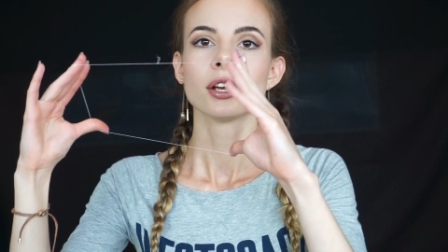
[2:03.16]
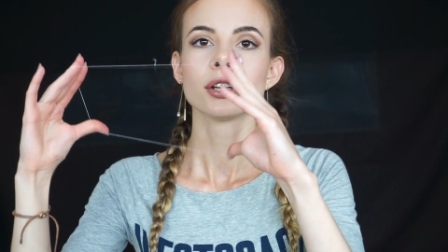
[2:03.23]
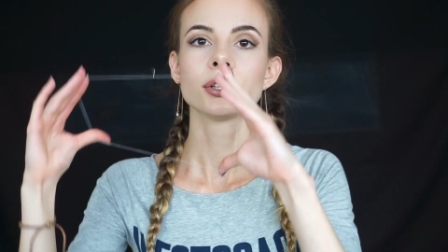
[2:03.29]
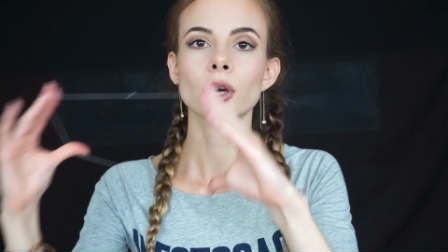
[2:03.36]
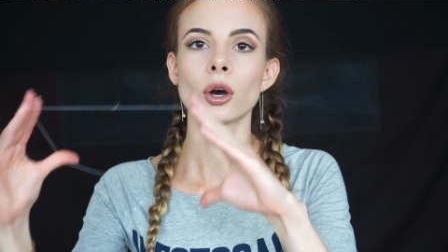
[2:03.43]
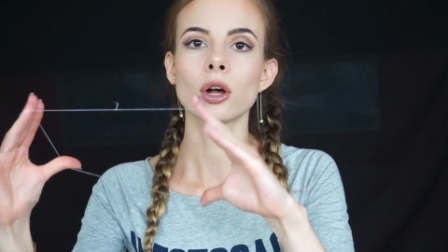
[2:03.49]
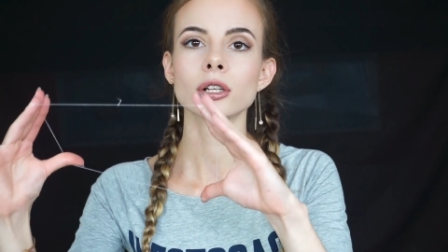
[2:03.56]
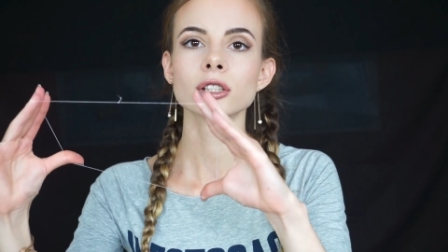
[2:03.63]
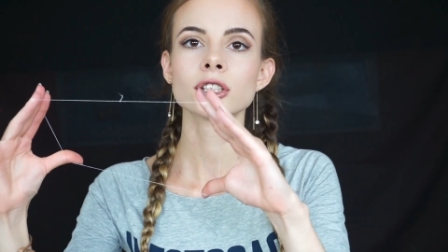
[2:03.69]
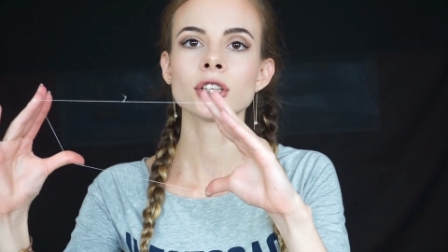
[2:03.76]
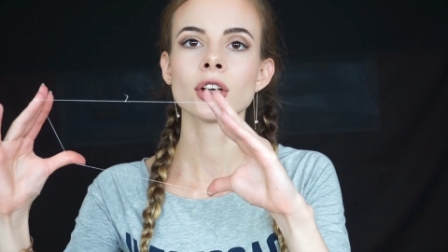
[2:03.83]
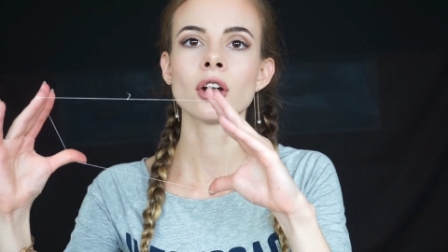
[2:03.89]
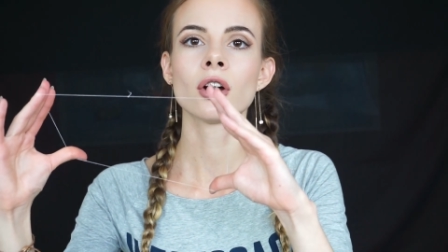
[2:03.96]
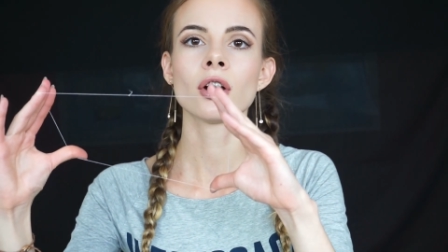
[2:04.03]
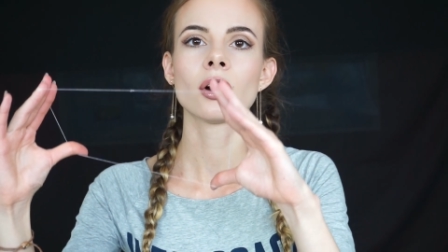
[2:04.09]
you hold
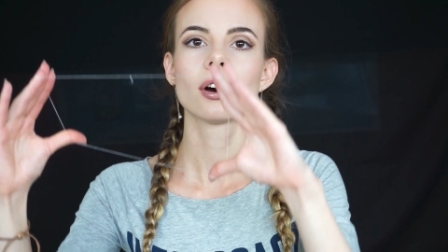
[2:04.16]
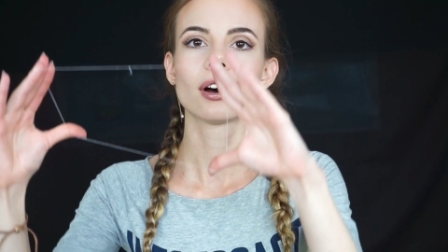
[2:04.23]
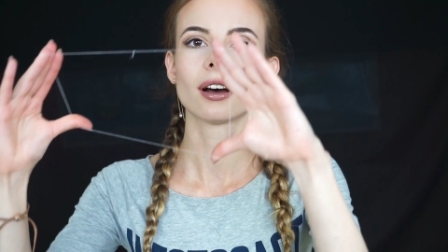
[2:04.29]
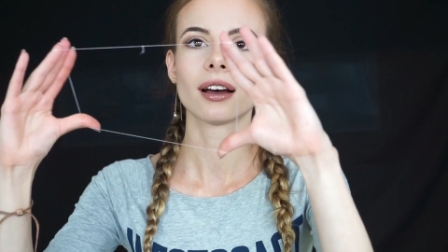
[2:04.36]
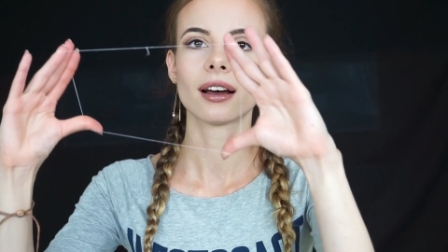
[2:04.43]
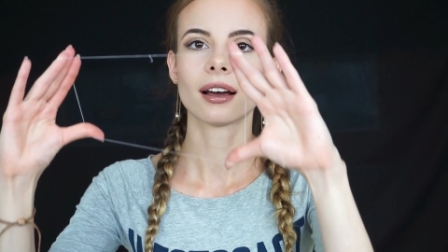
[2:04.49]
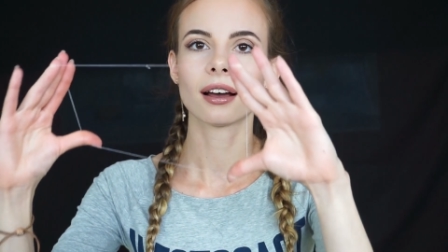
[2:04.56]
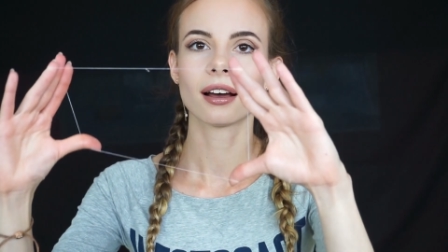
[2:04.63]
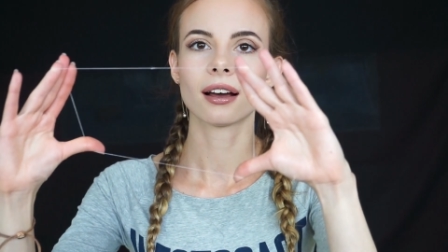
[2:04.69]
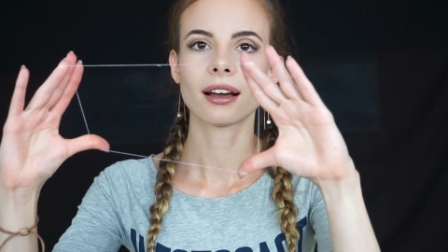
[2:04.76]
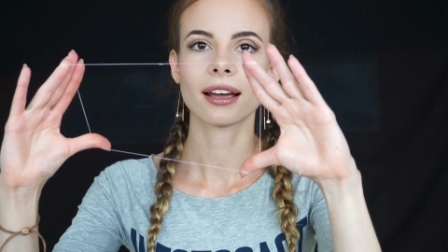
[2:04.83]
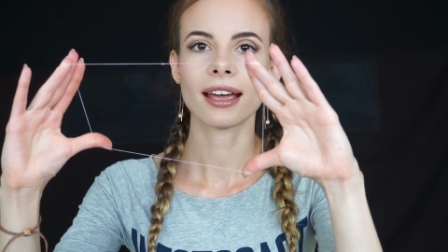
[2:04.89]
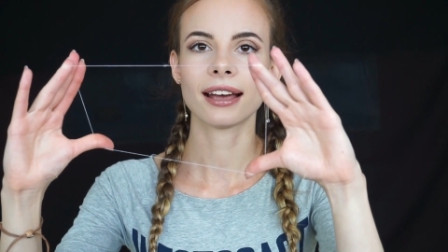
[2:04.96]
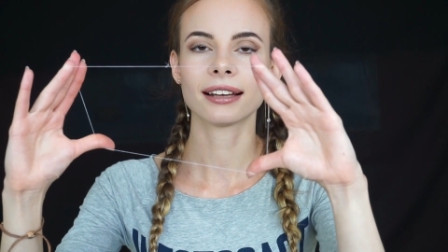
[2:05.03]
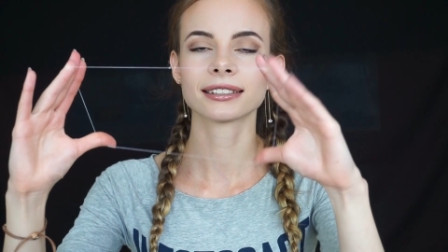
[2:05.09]
your
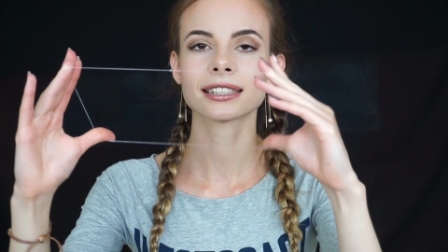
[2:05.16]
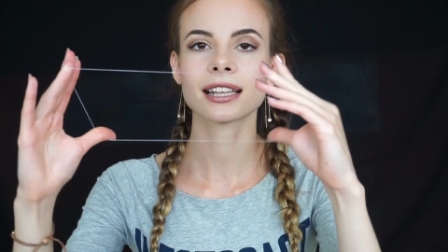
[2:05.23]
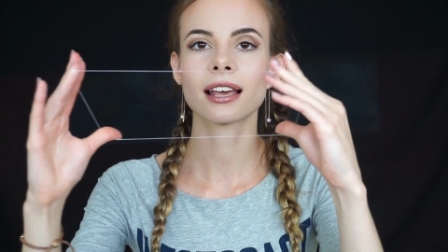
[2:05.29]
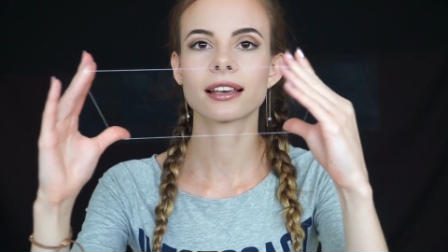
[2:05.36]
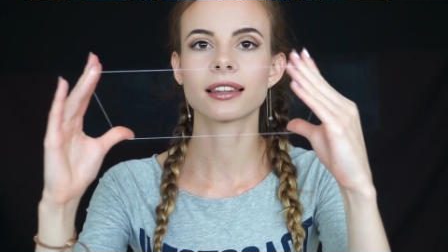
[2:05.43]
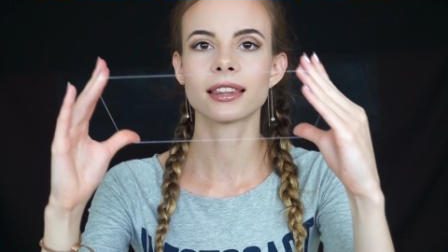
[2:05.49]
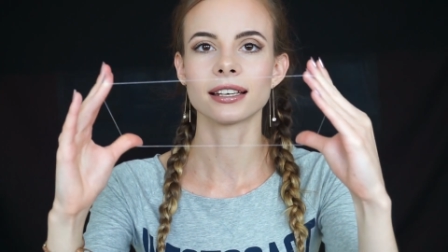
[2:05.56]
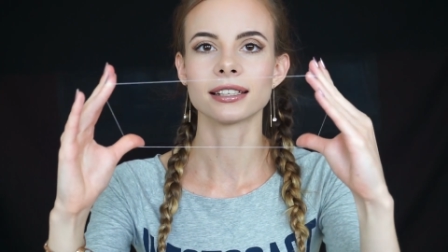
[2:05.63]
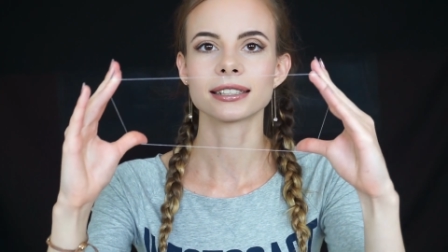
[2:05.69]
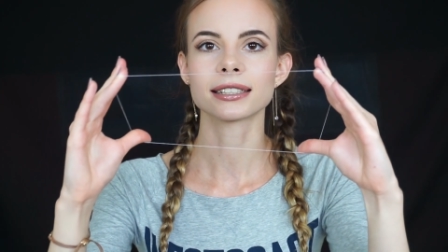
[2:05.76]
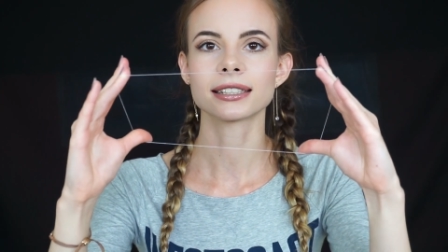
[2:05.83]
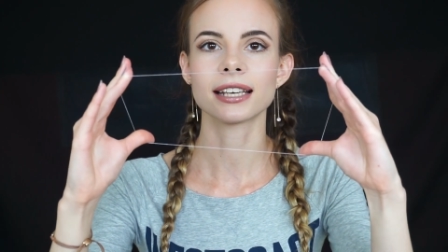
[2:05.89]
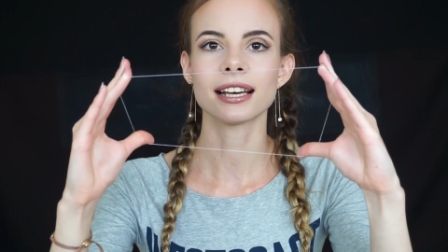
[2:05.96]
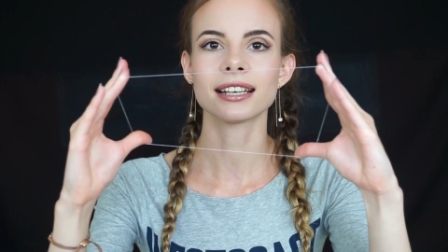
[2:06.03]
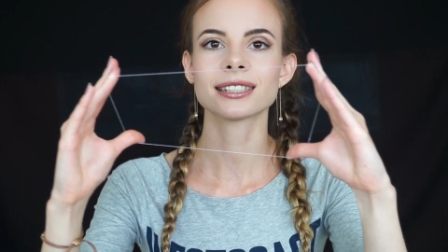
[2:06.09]
hands like this,
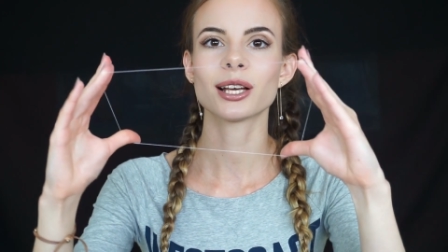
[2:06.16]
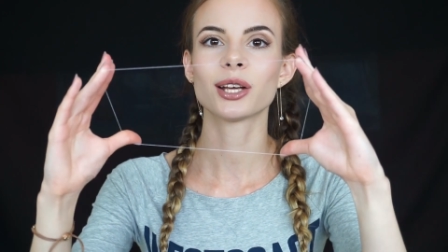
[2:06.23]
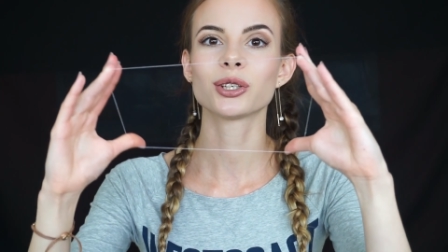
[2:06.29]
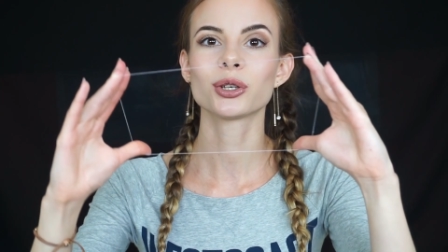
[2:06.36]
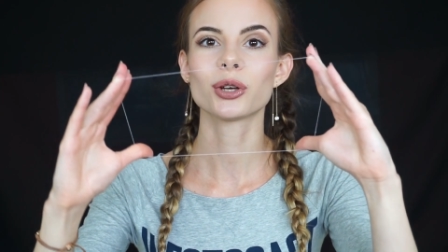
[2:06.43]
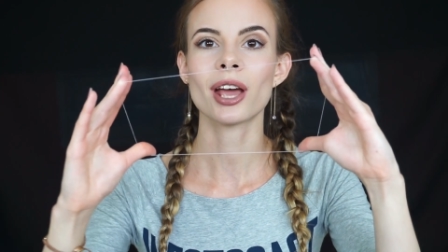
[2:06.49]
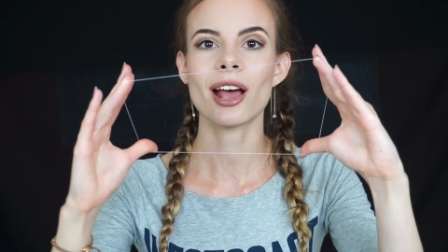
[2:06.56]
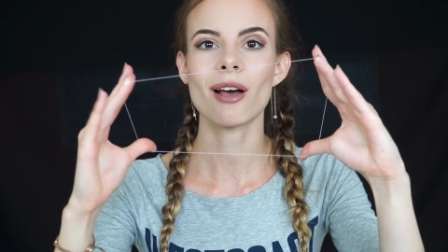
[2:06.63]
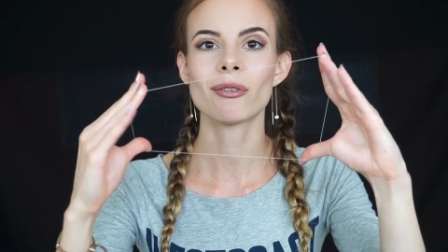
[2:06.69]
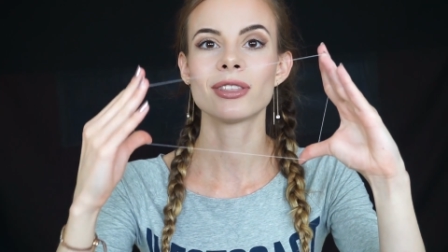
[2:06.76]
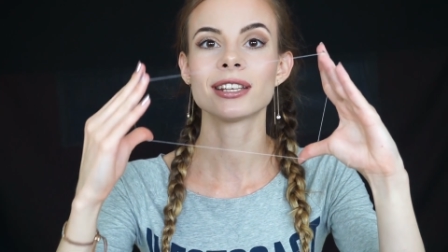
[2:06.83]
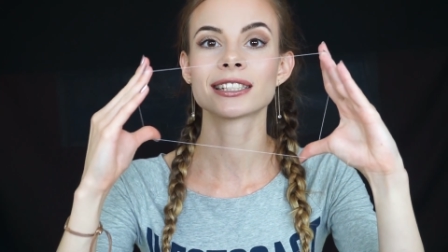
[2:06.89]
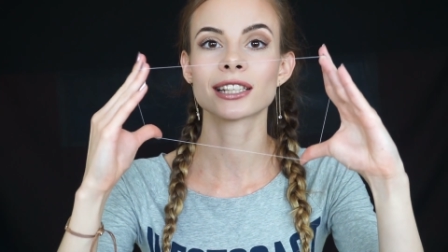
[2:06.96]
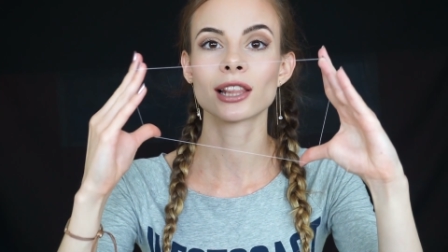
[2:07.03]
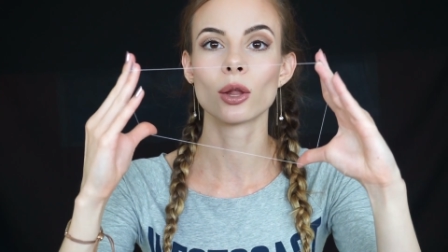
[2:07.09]
yes, and you have
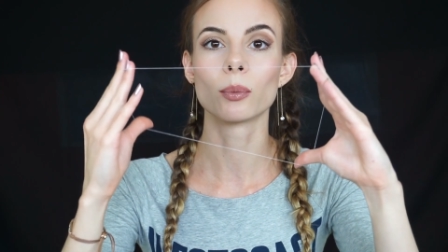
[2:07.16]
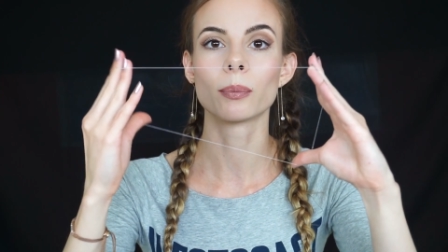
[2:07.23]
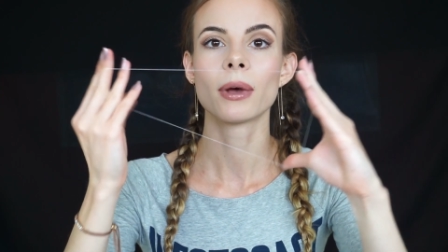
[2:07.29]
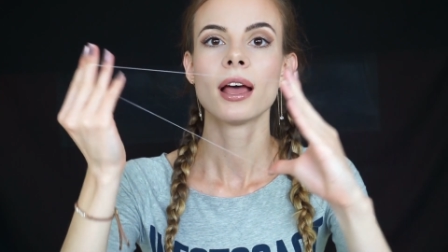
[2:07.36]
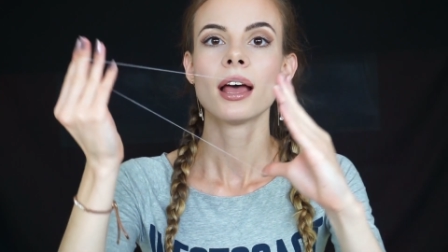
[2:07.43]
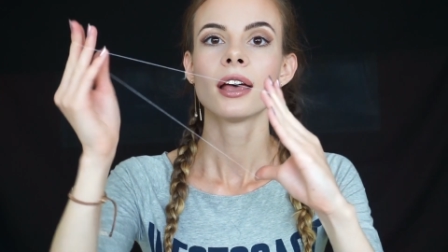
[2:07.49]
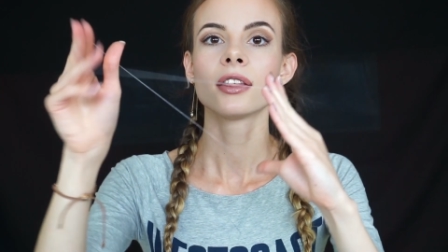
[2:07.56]
this loop.